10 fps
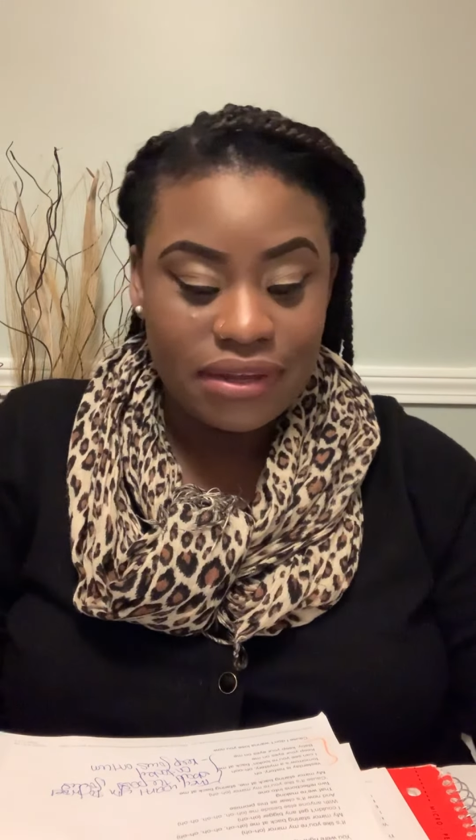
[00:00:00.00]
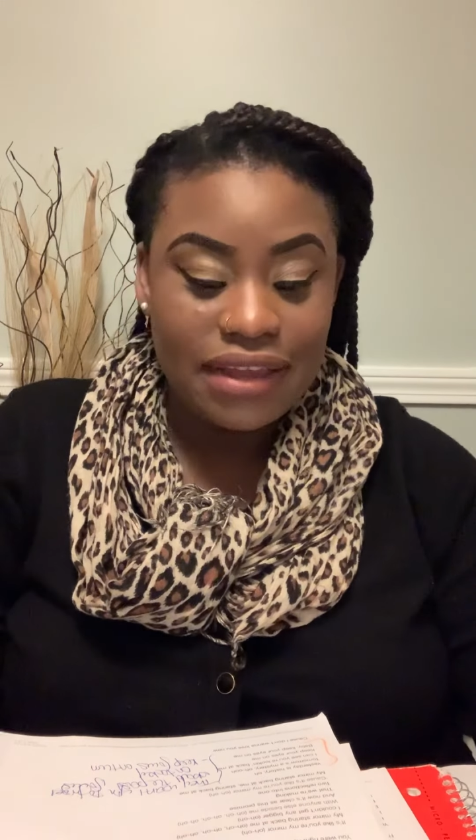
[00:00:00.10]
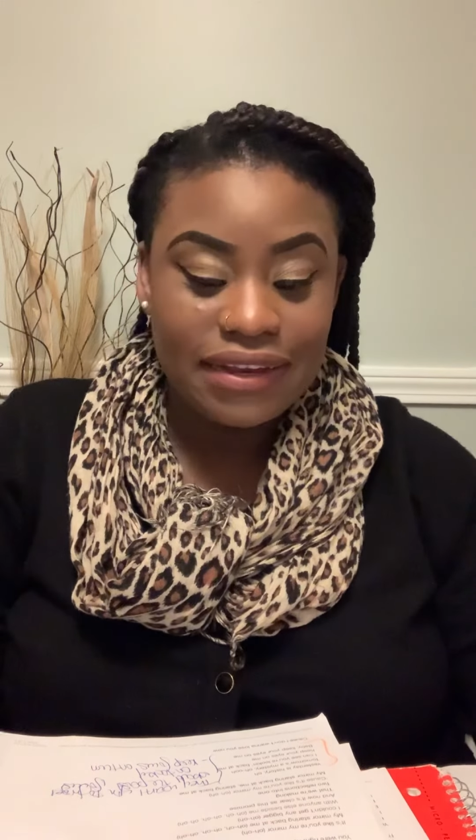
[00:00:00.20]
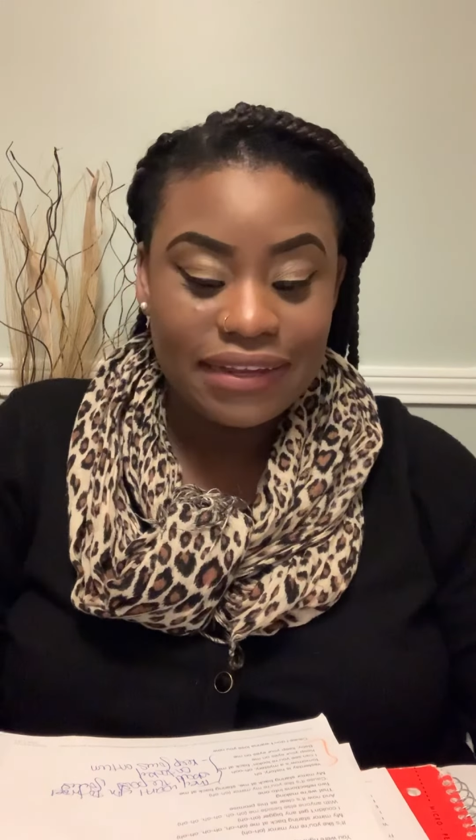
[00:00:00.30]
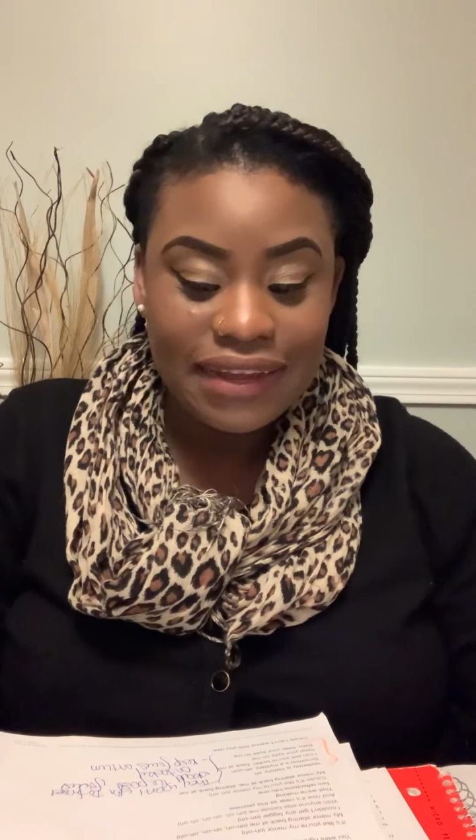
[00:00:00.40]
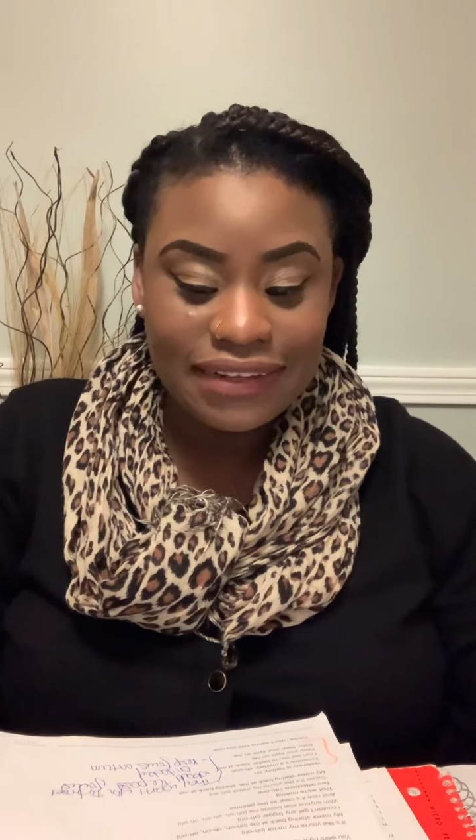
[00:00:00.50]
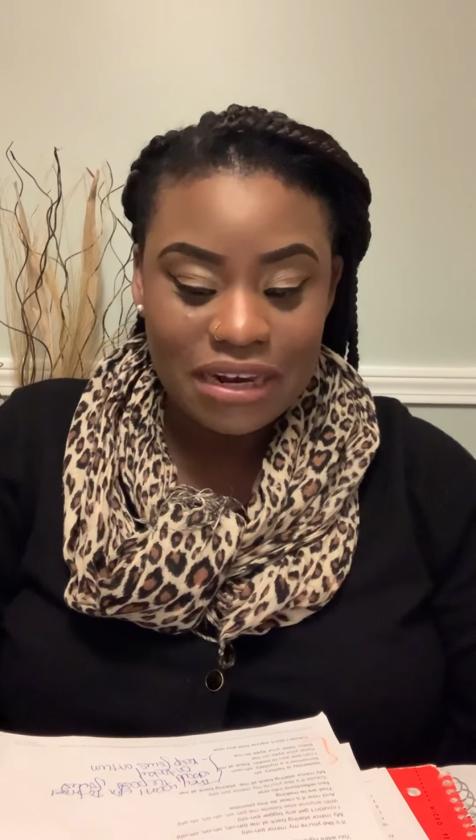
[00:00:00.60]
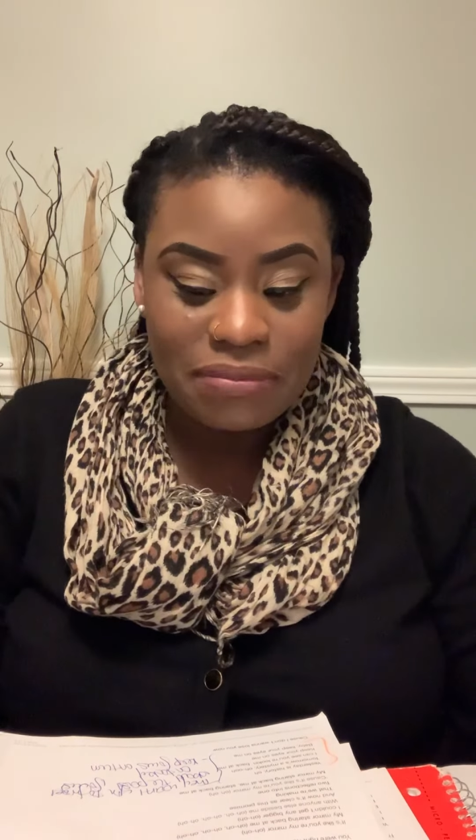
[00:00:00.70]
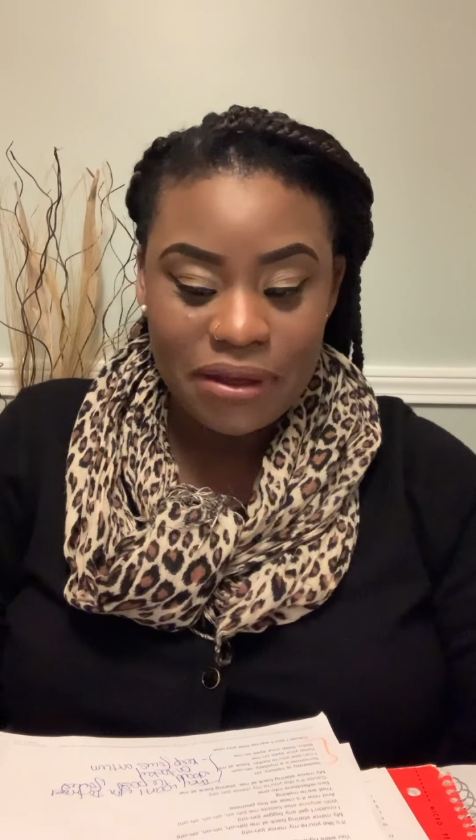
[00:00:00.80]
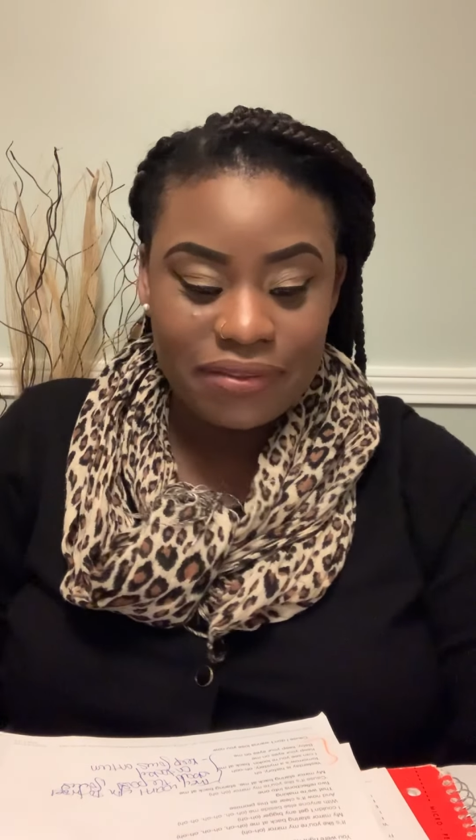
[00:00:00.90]
And they like that
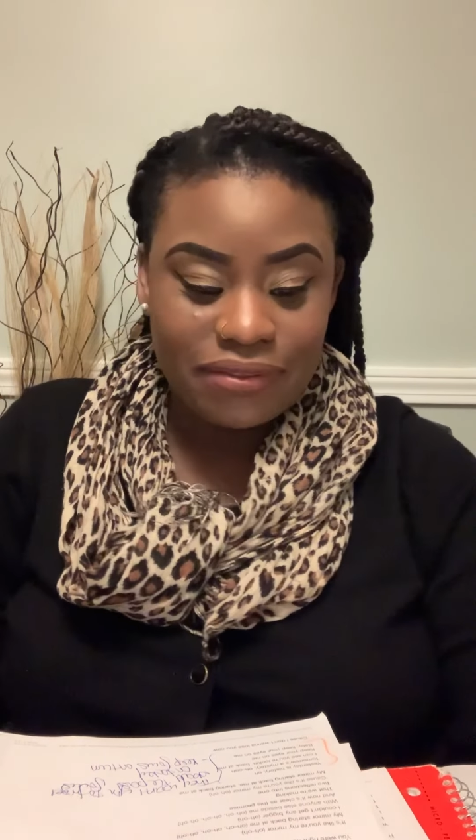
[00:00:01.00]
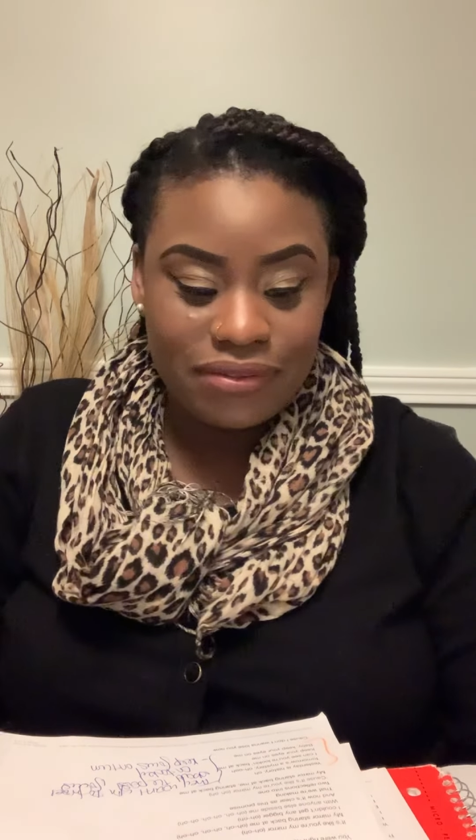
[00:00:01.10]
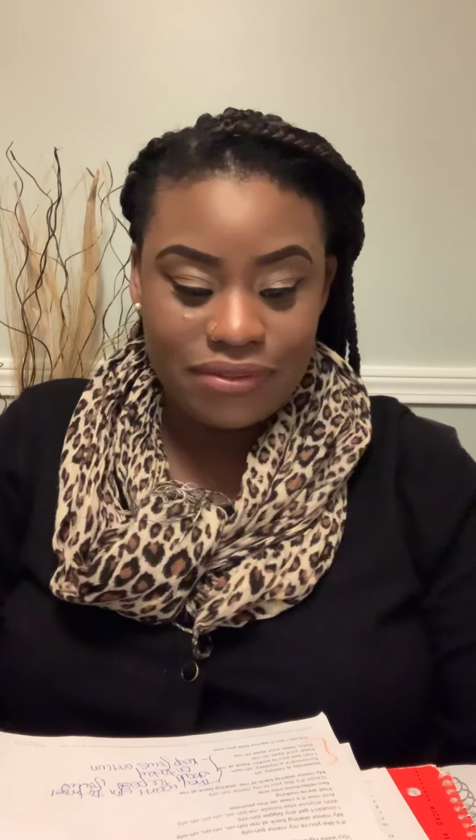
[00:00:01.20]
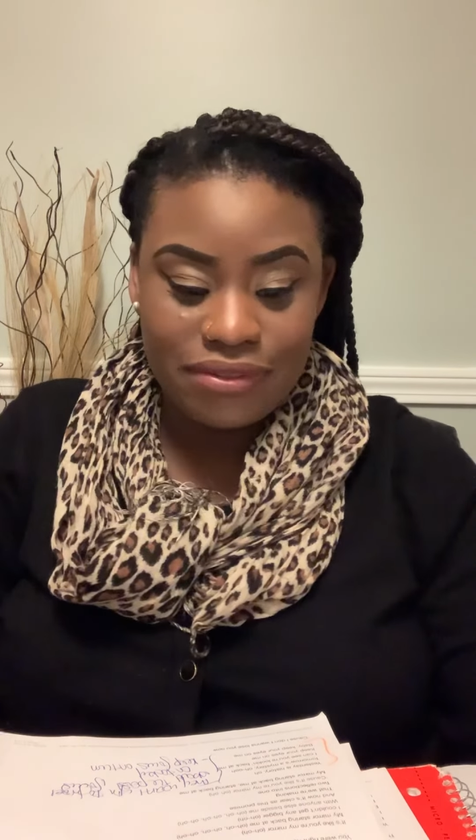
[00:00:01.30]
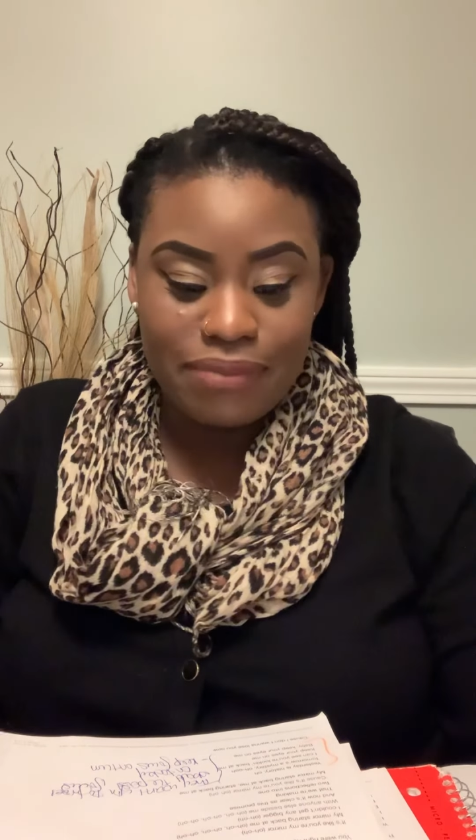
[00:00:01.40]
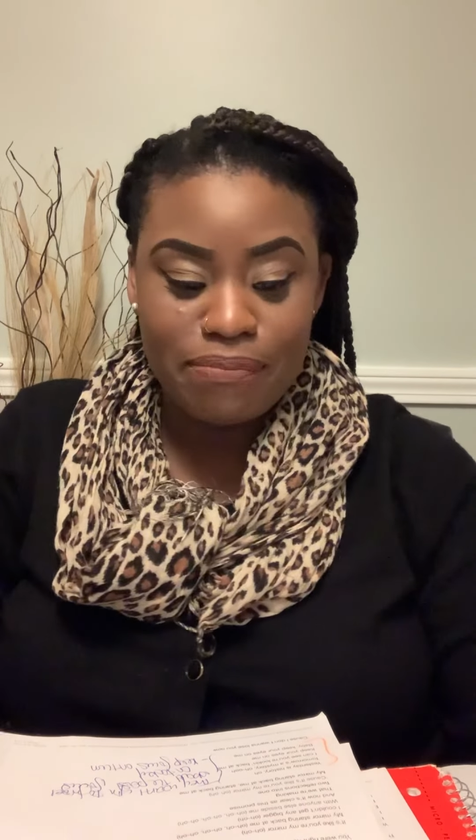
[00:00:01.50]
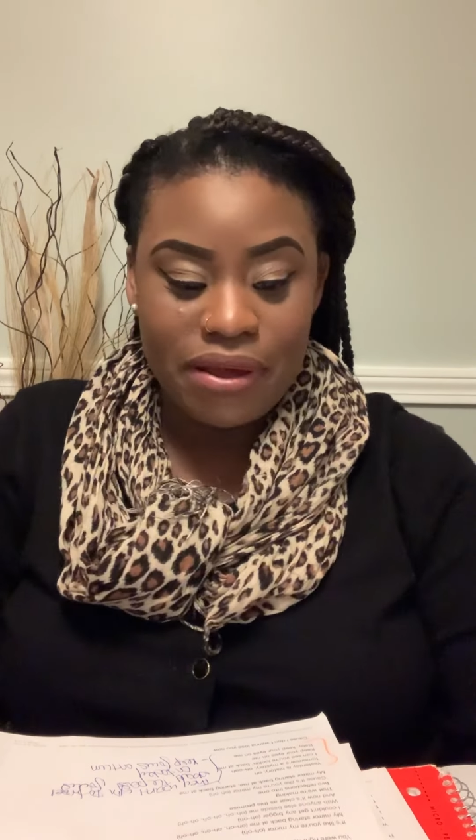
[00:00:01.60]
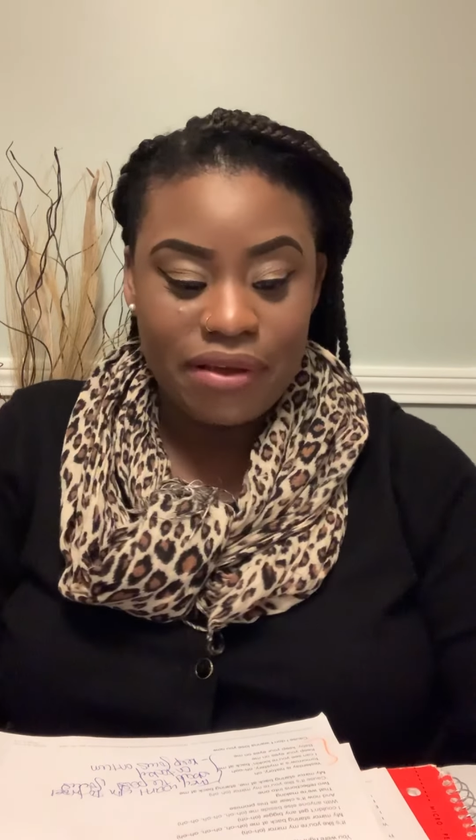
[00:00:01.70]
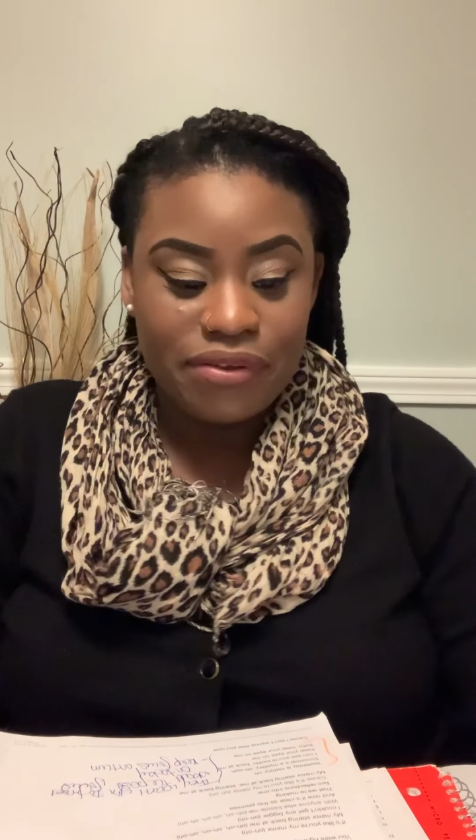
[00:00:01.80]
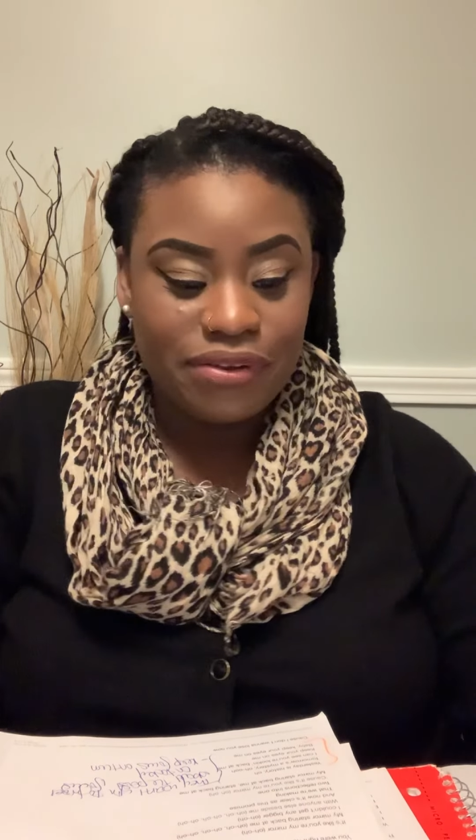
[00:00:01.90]
about
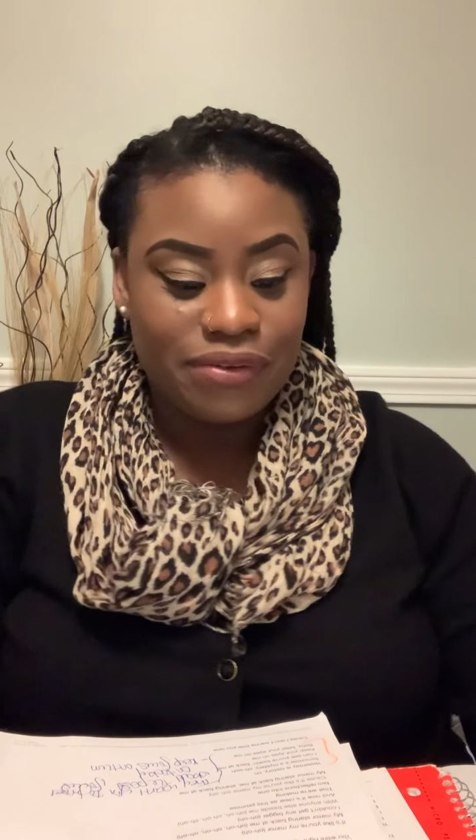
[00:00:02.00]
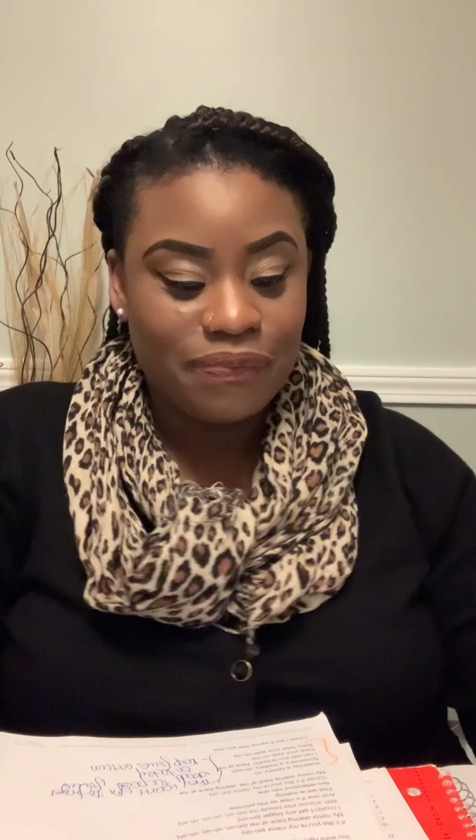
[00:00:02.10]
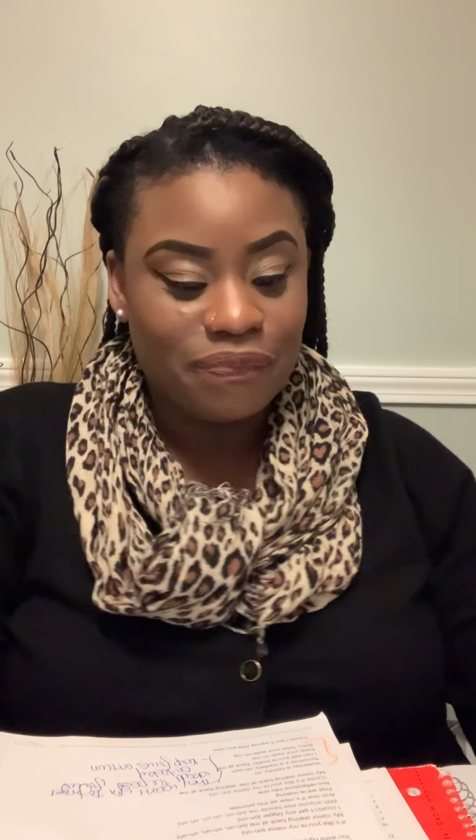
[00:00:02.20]
about you.